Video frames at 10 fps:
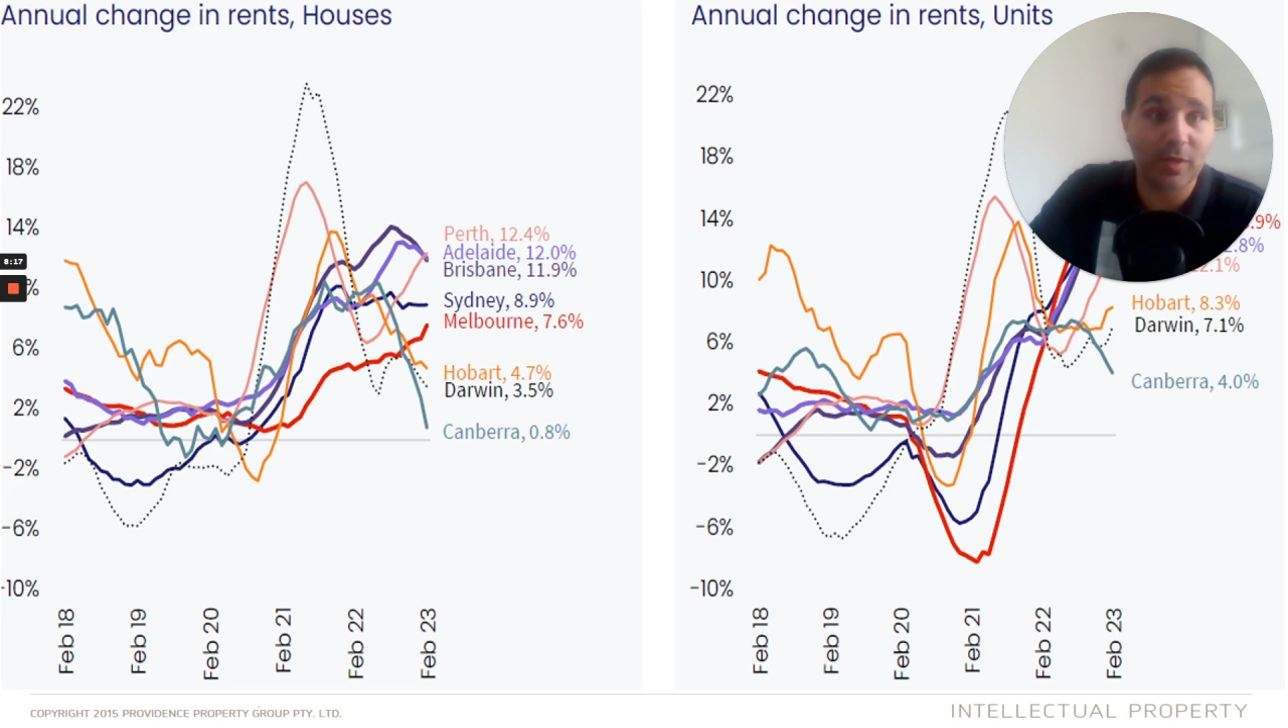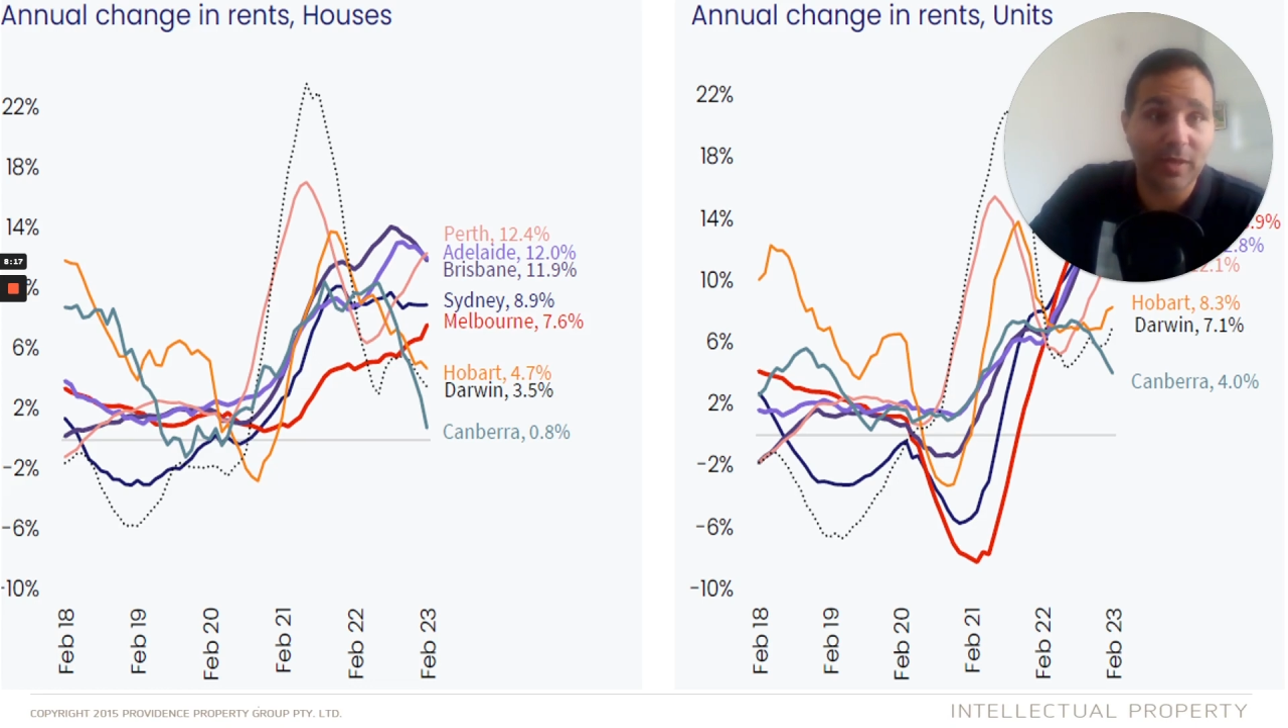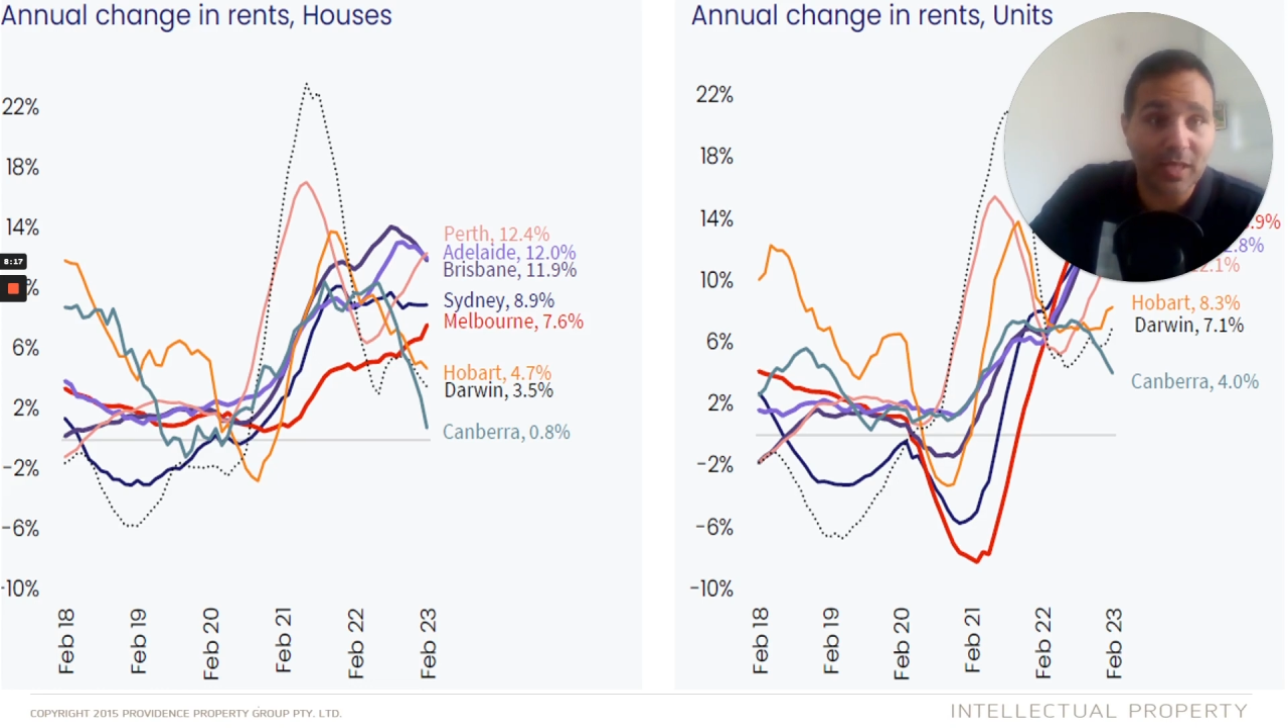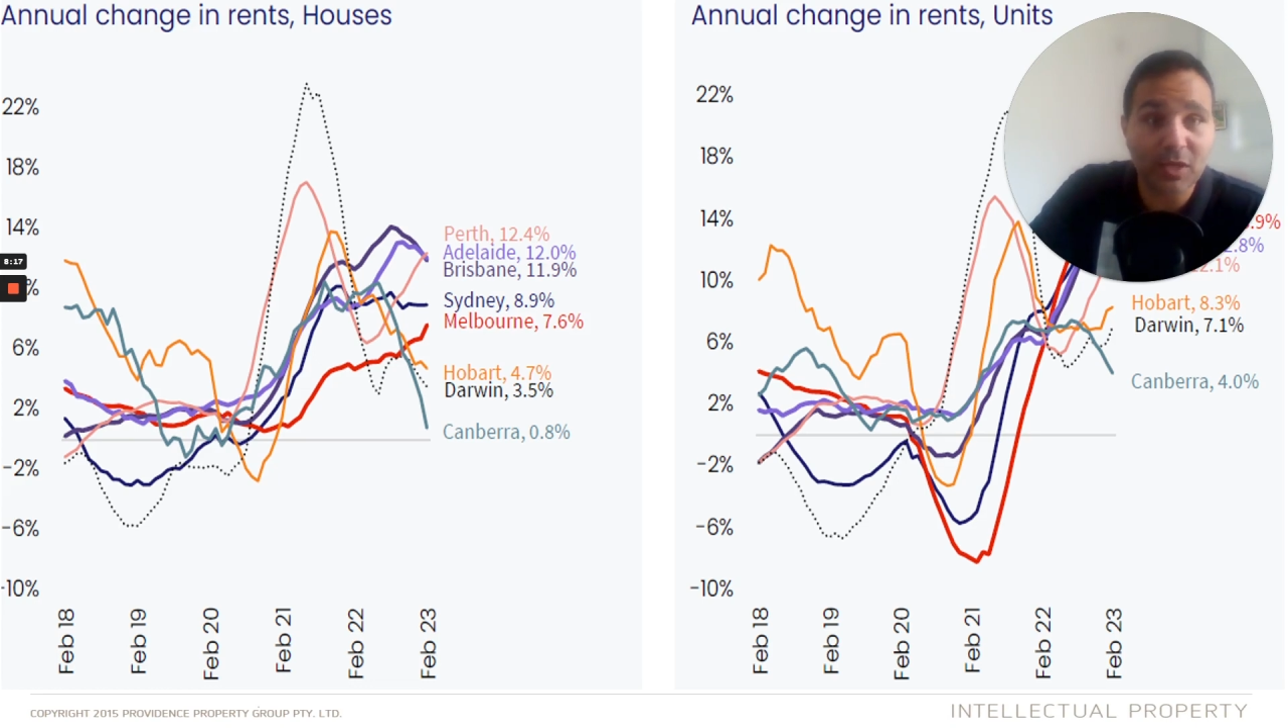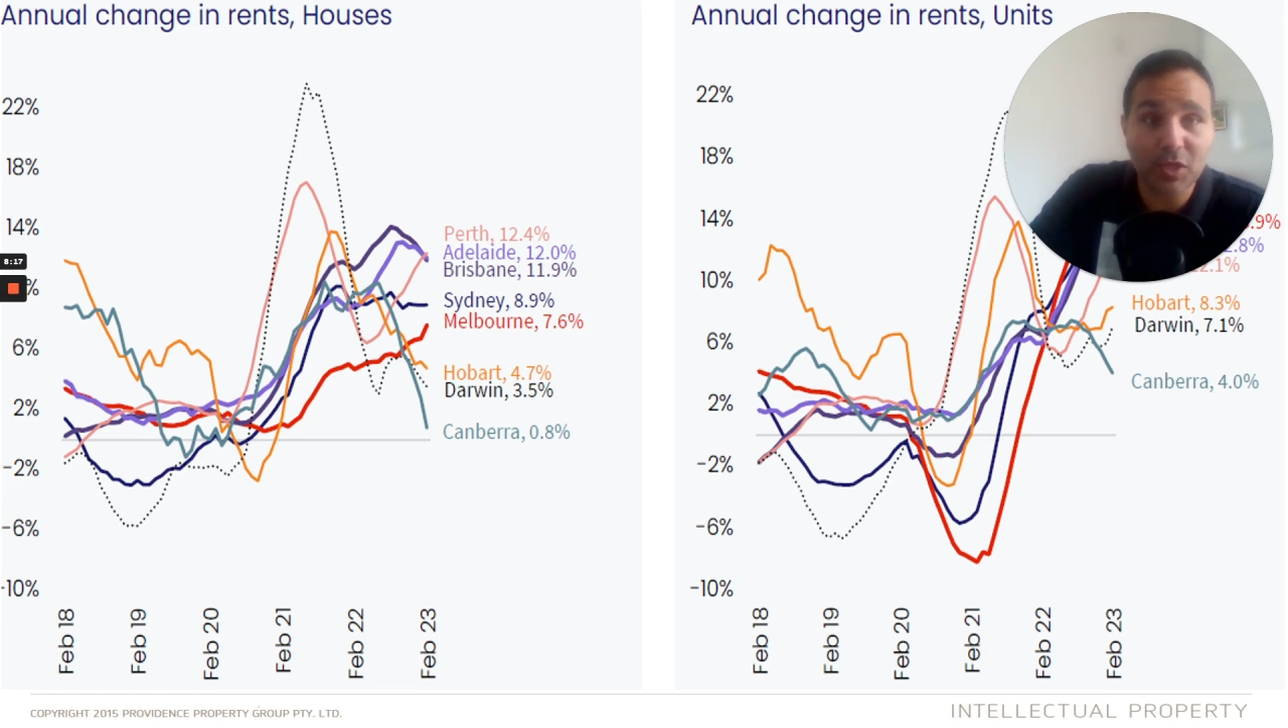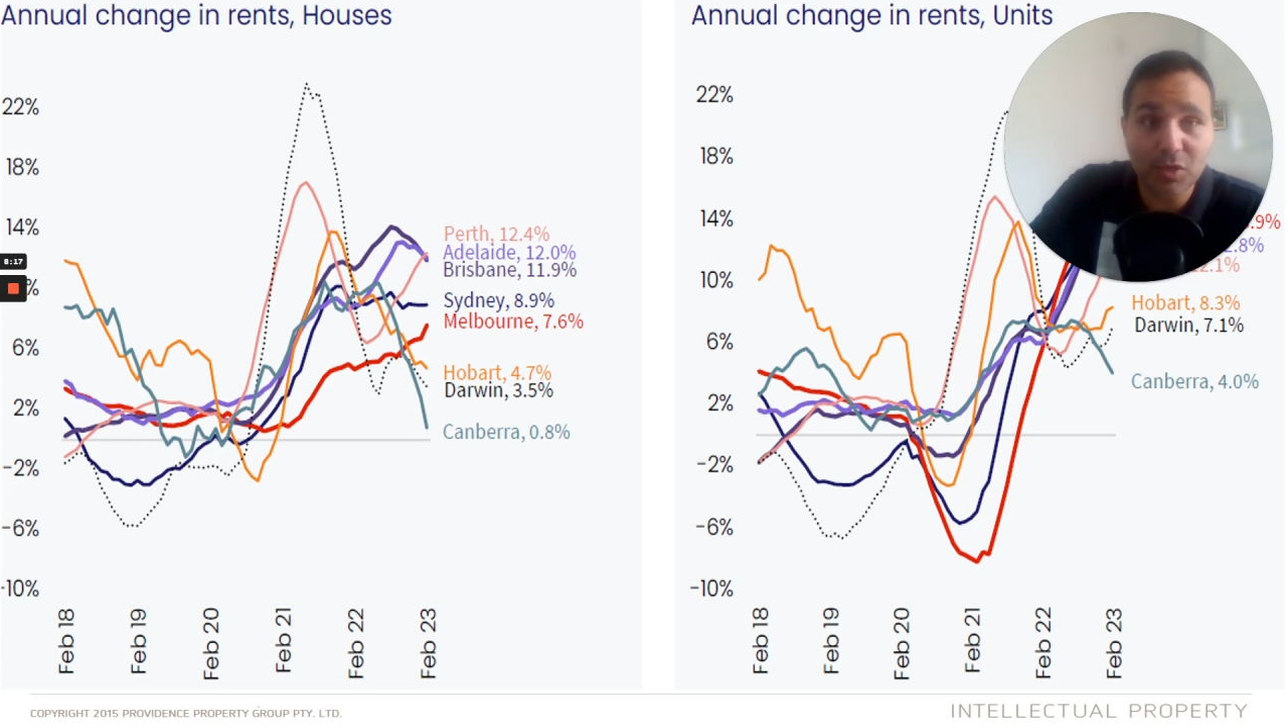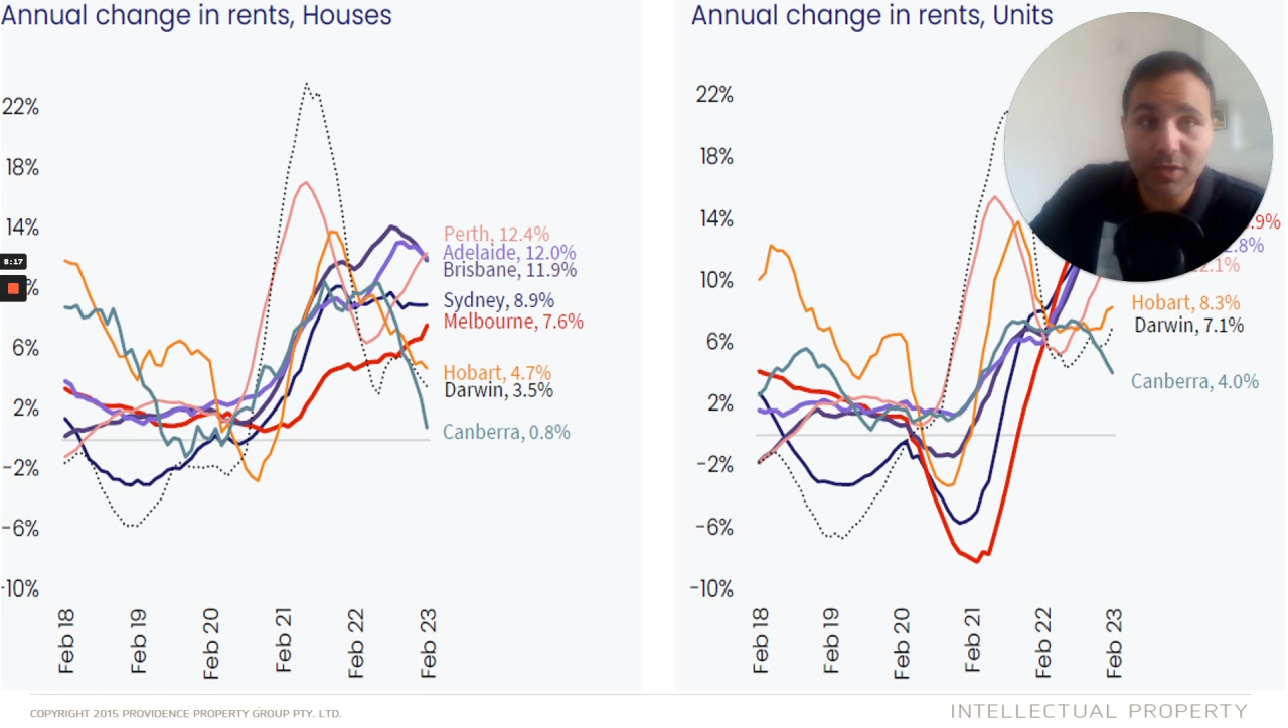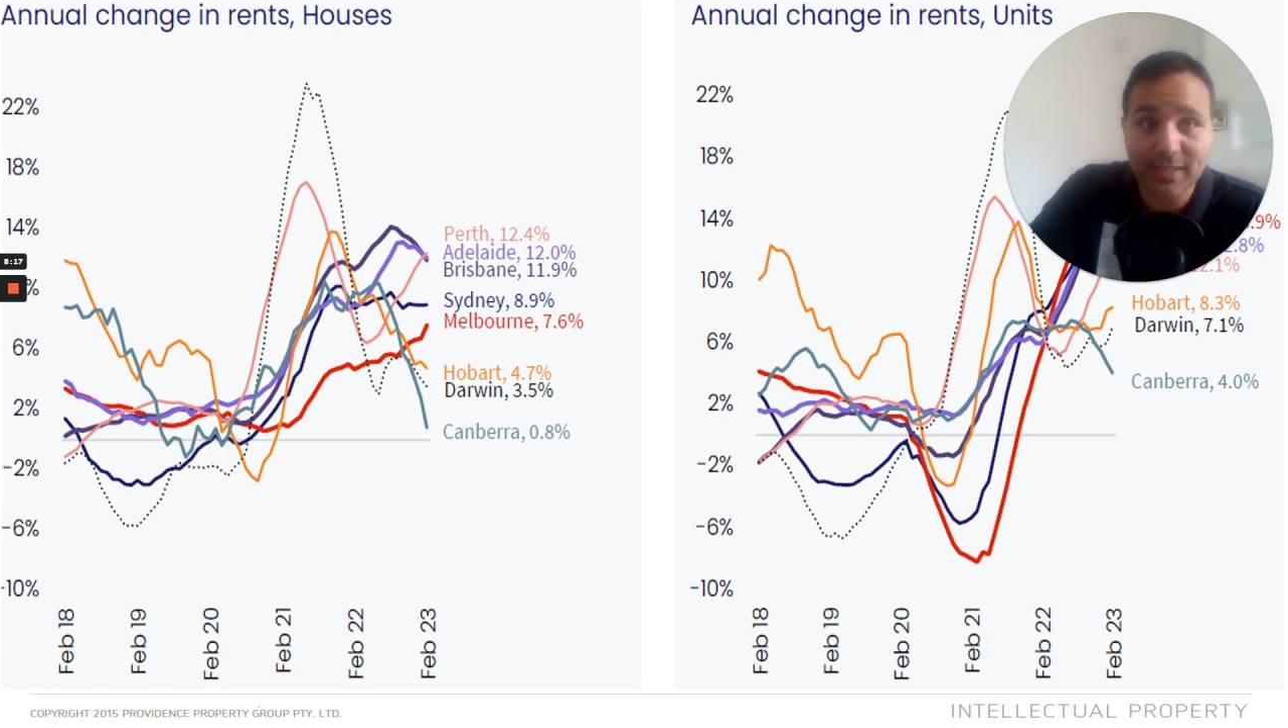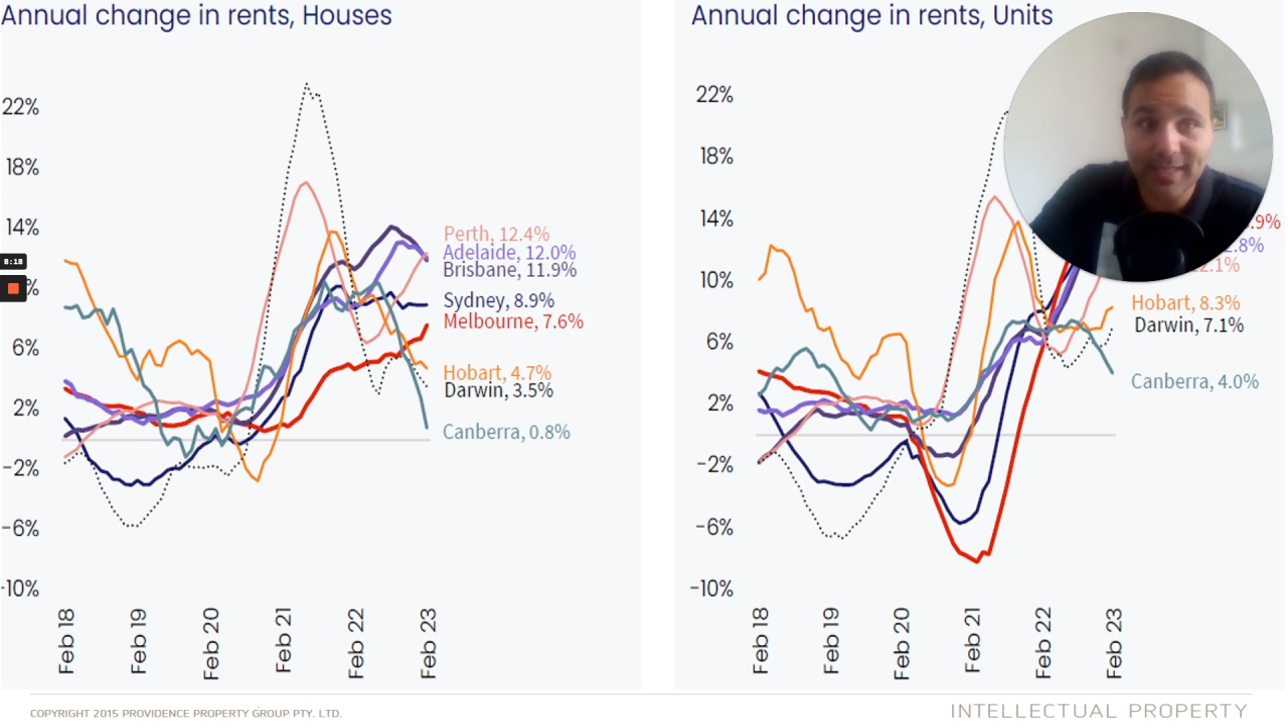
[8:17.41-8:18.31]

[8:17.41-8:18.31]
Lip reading: within the unit